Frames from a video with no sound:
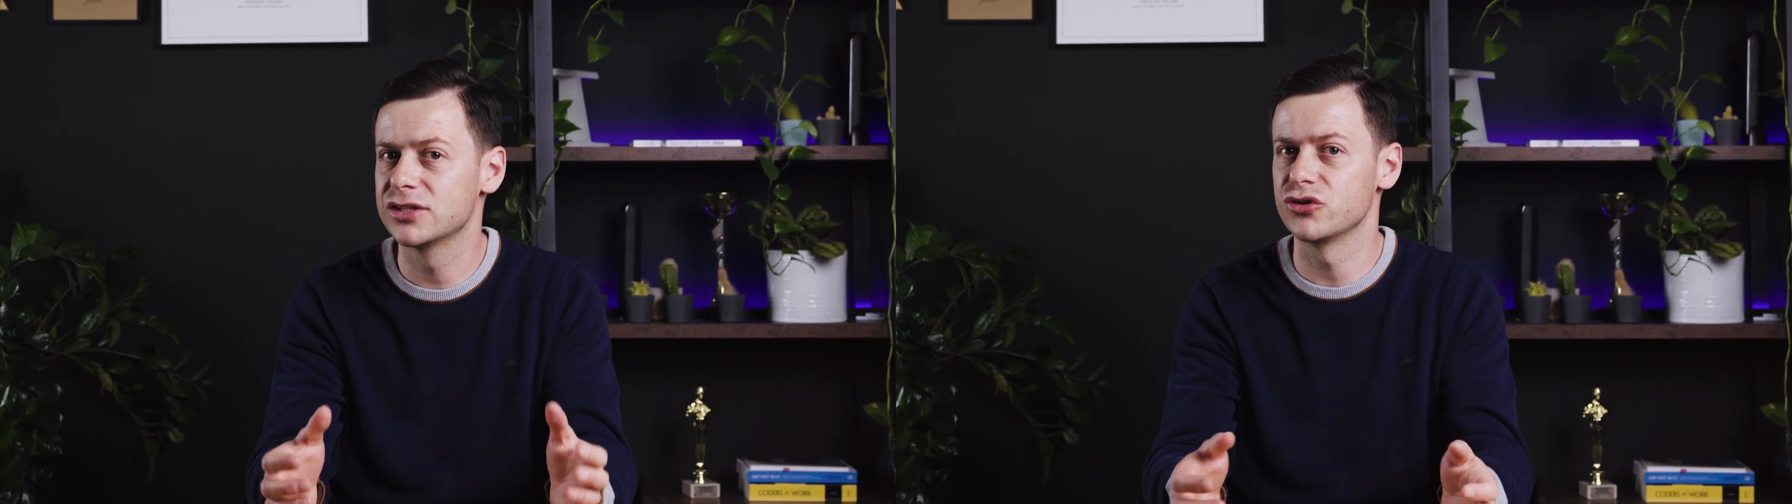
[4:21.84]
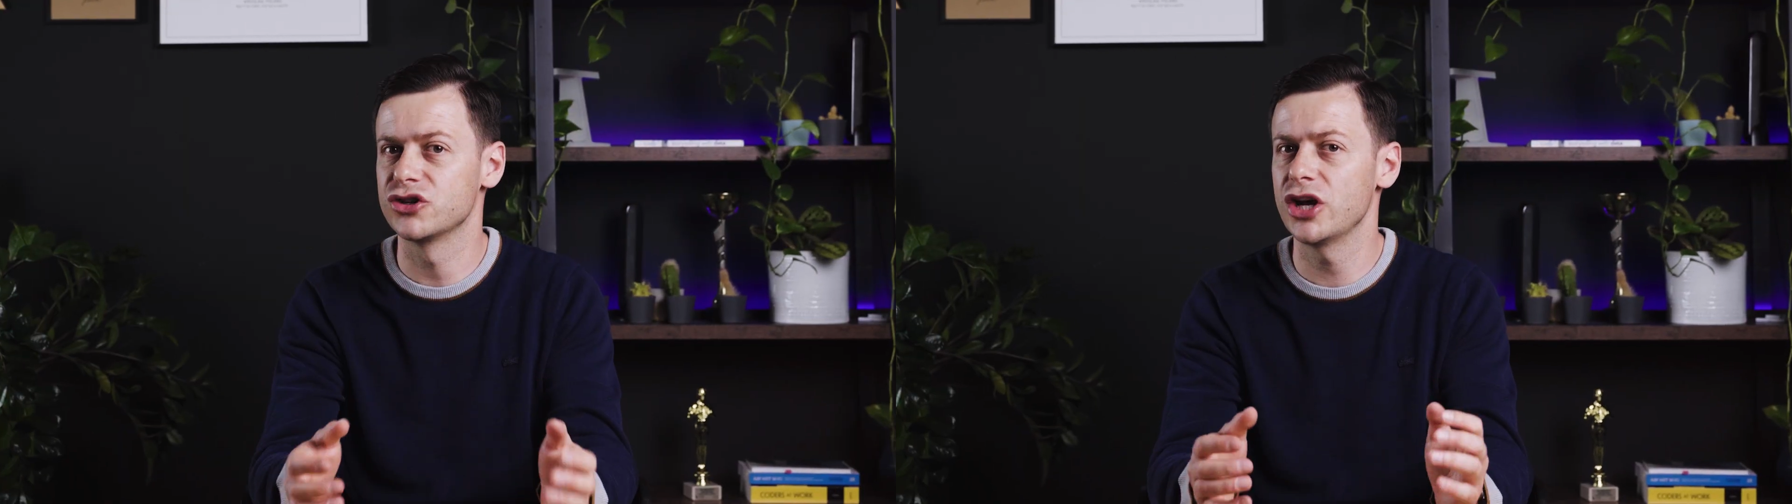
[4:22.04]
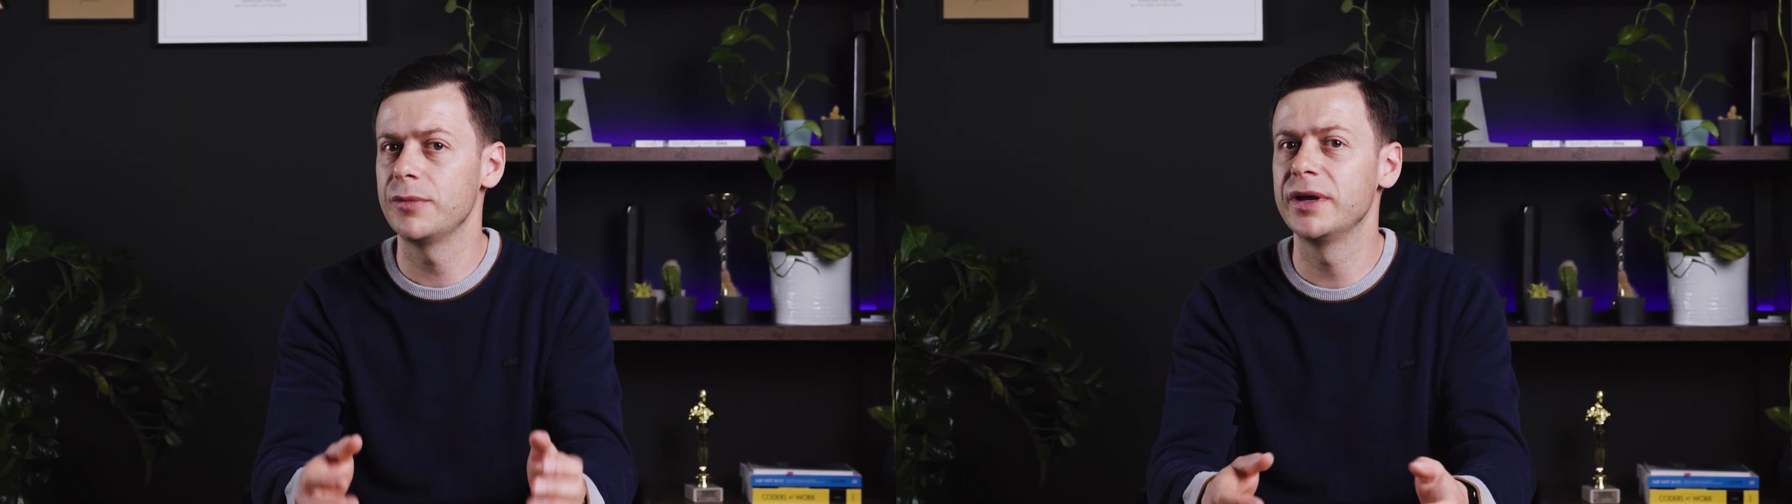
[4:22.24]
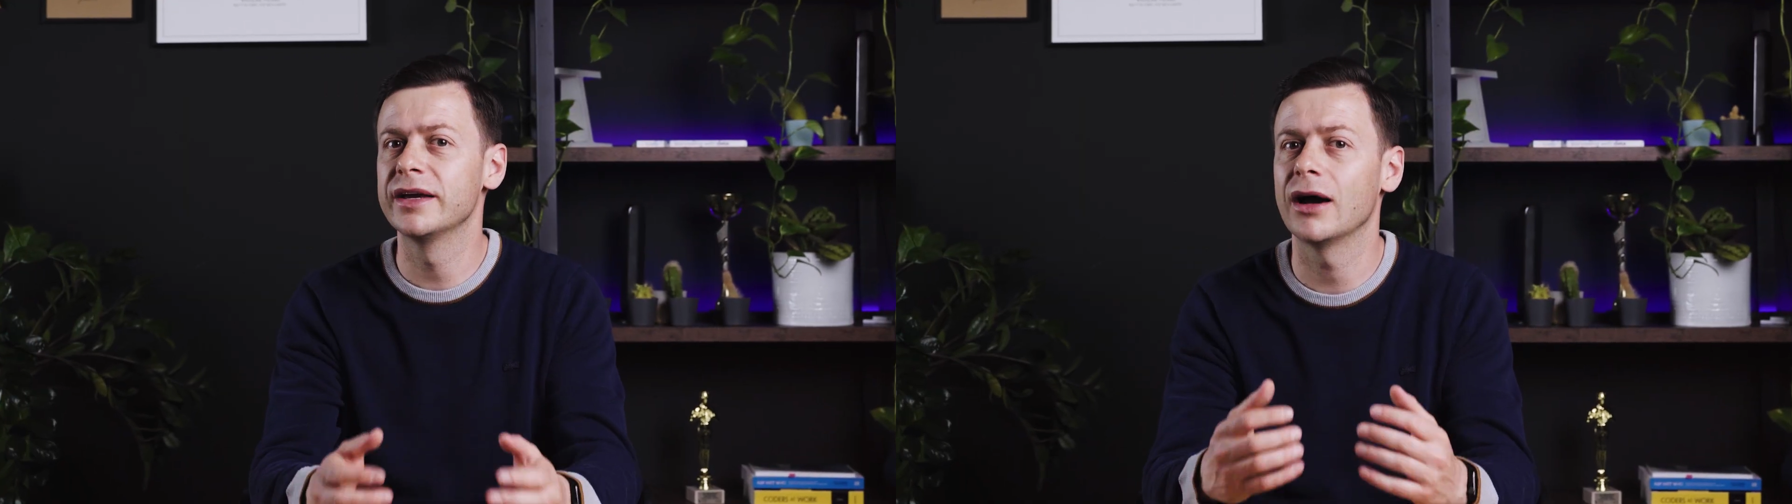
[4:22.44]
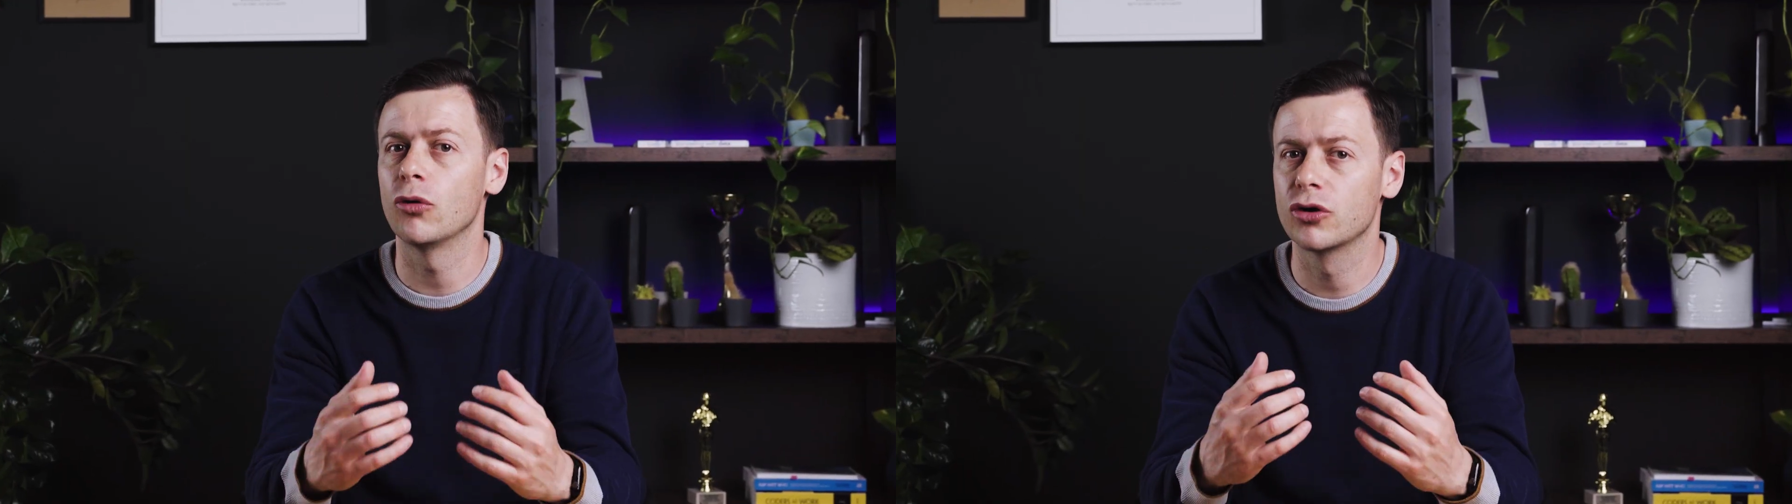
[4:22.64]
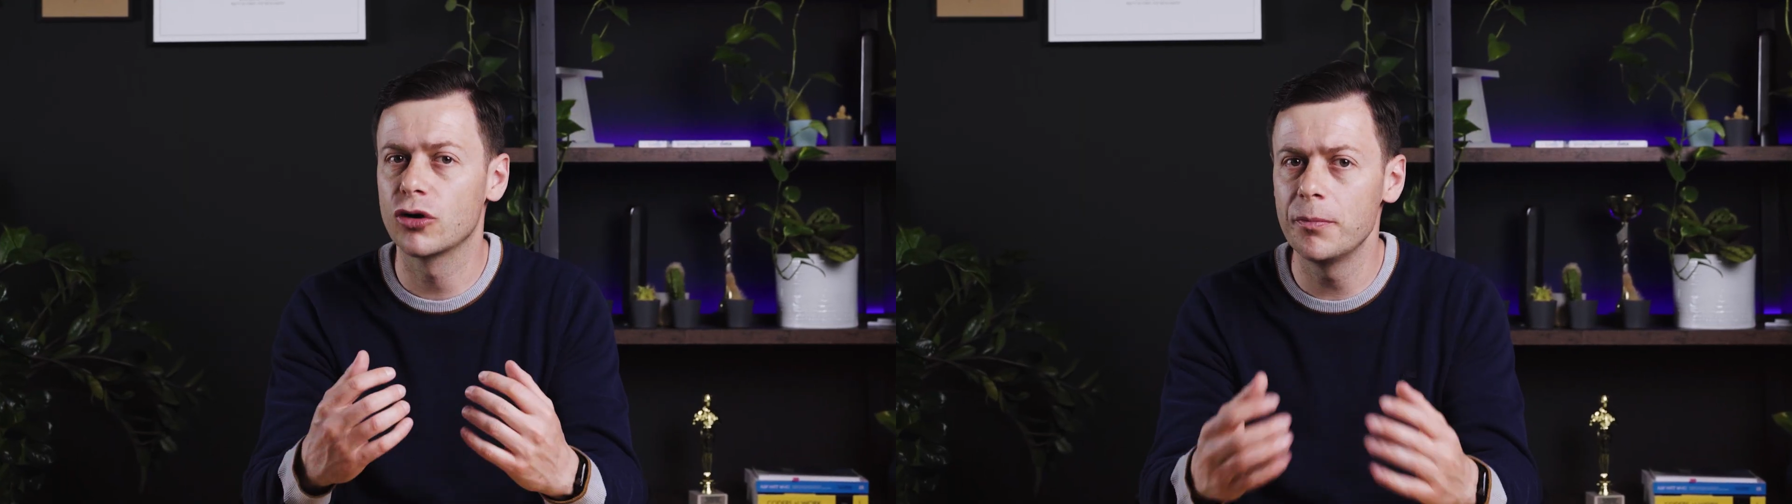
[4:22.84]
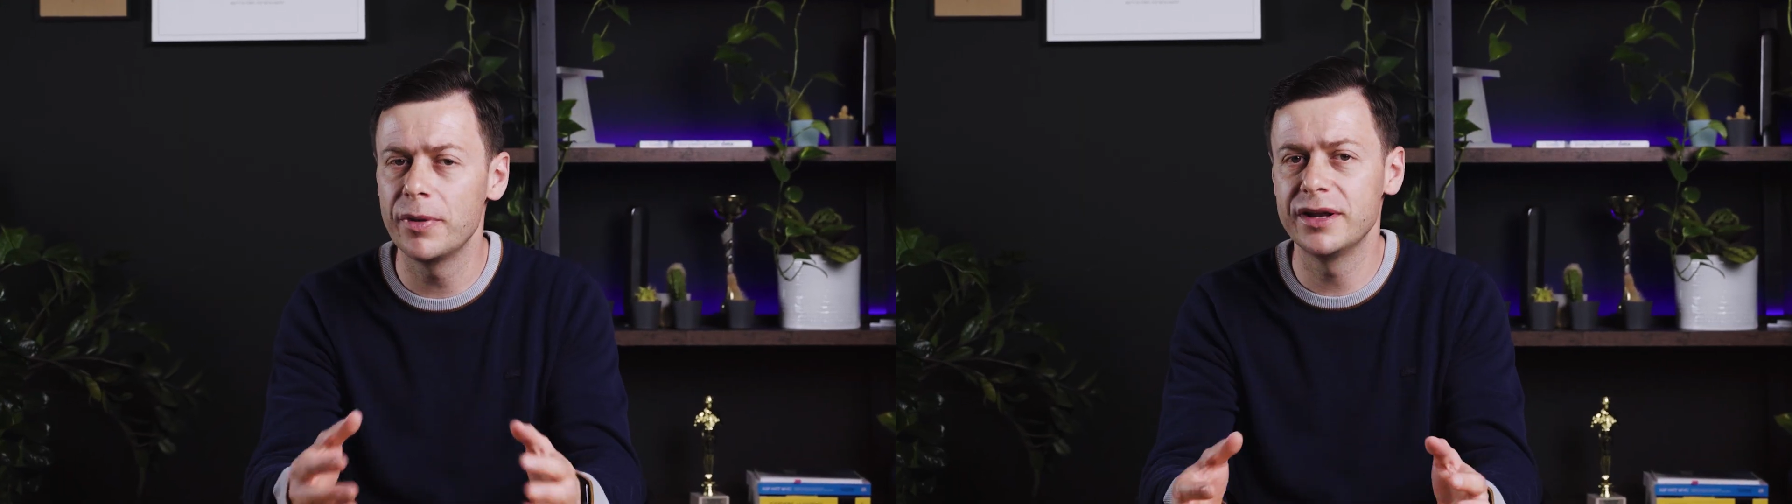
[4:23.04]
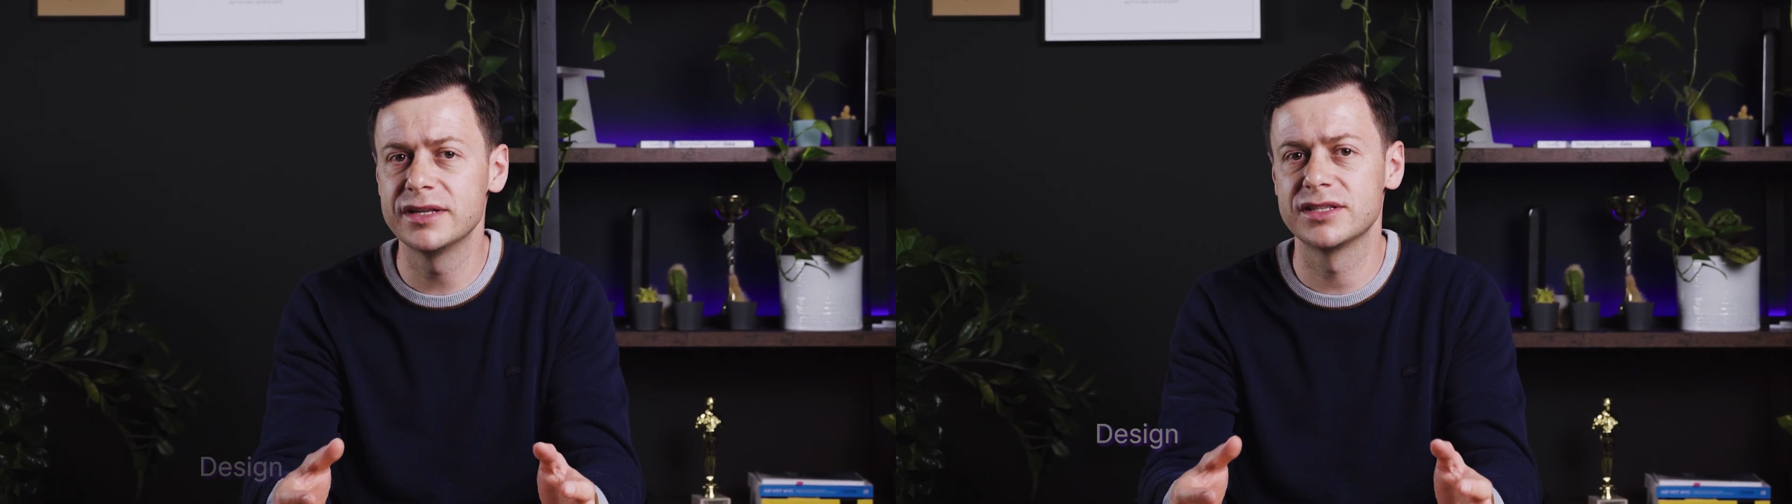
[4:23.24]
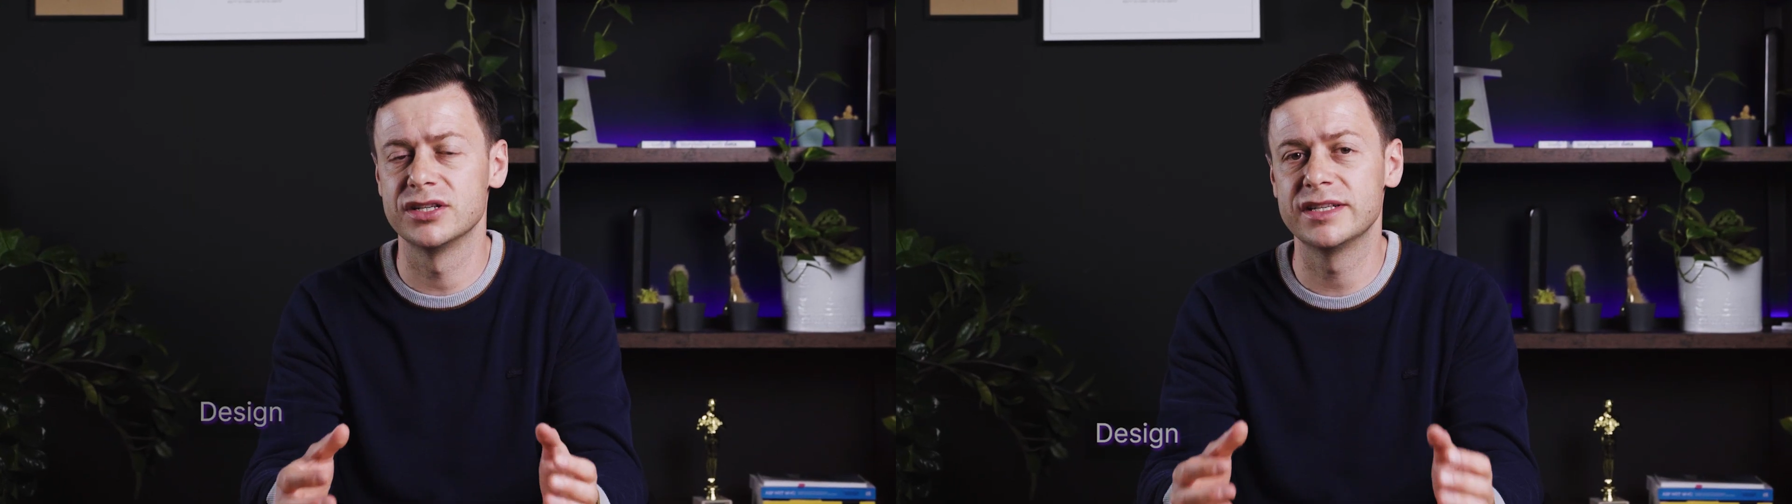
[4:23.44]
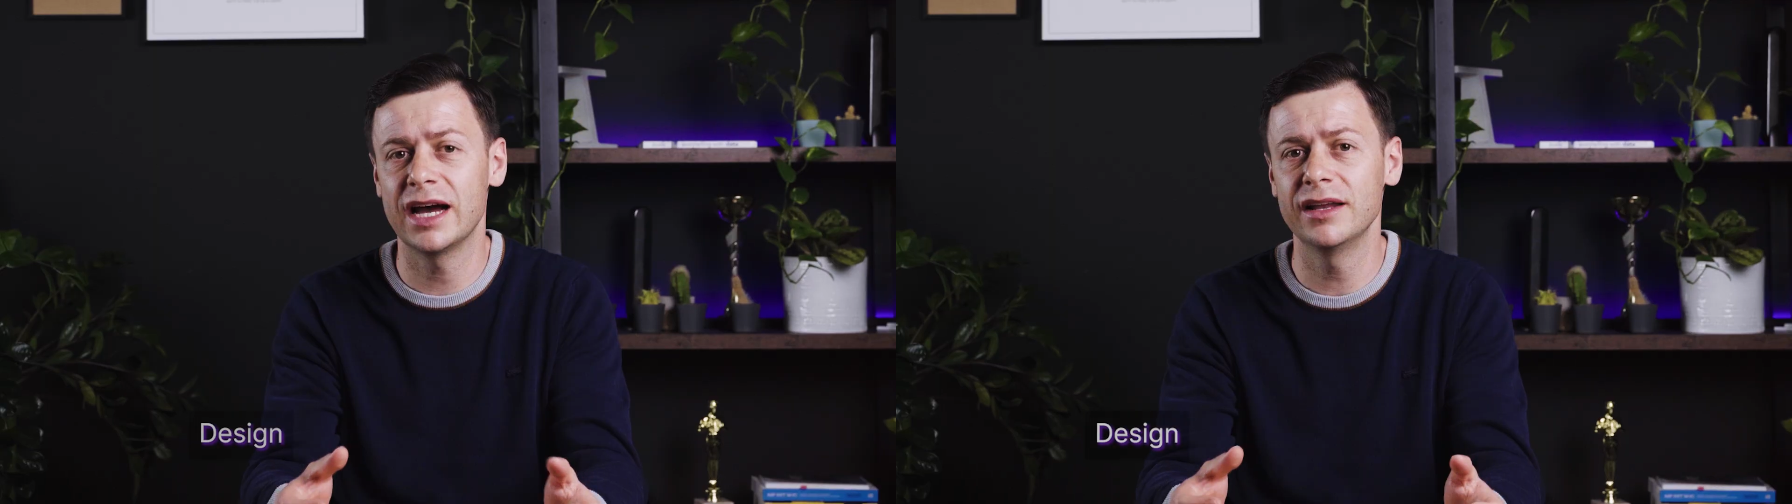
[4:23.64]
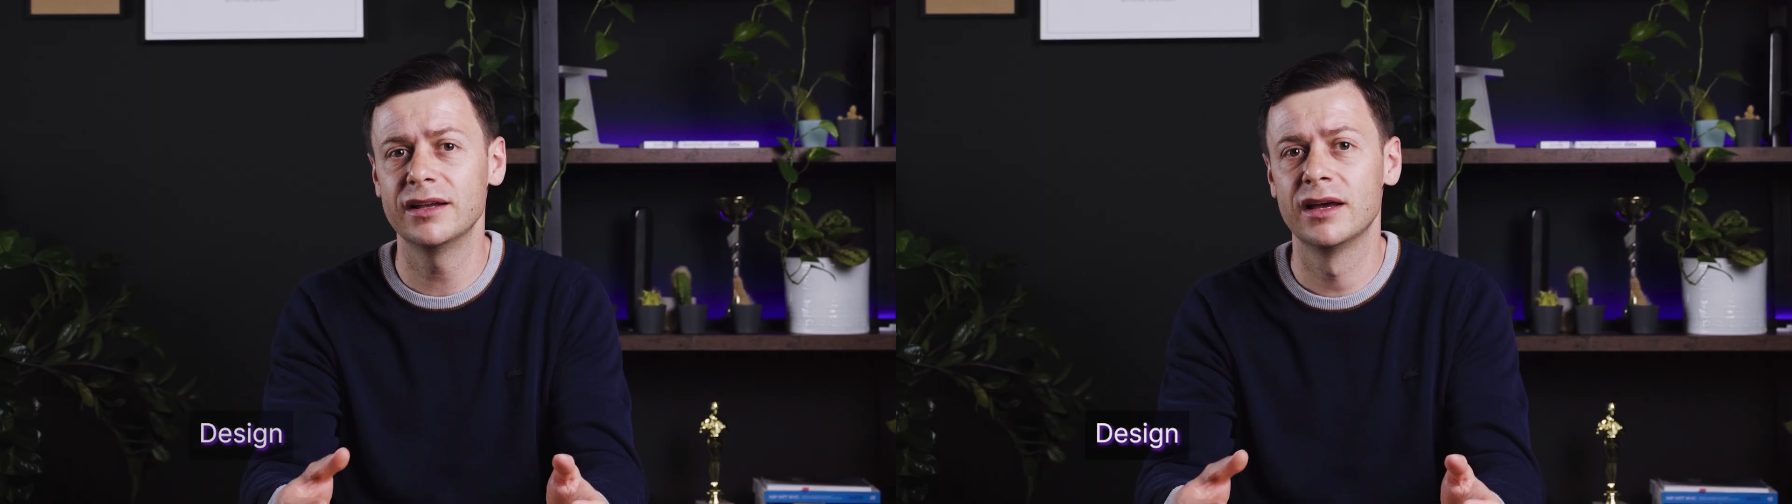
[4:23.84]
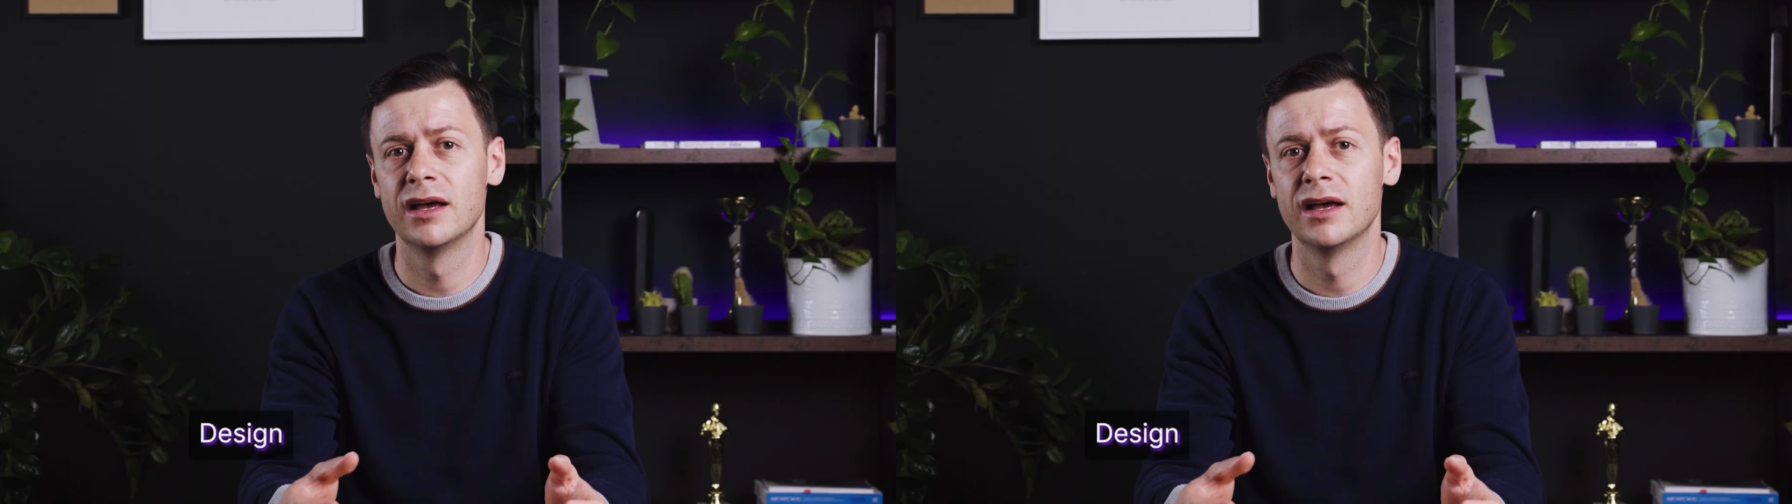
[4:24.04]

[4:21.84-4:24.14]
is reshaping how companies design,